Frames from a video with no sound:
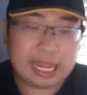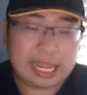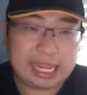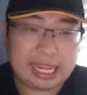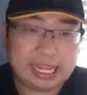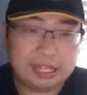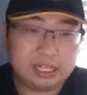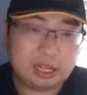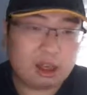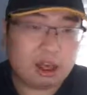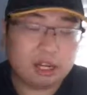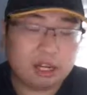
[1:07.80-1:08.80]

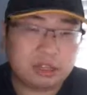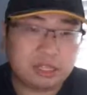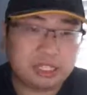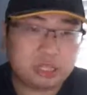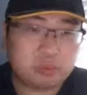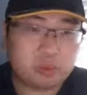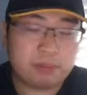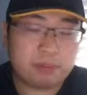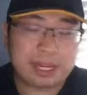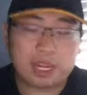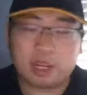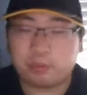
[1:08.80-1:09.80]
and honestly, just want to
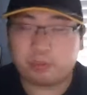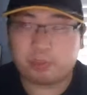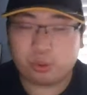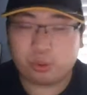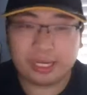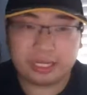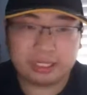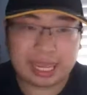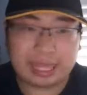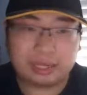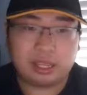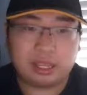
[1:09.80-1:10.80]
make a point
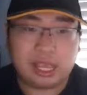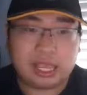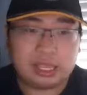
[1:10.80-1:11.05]
that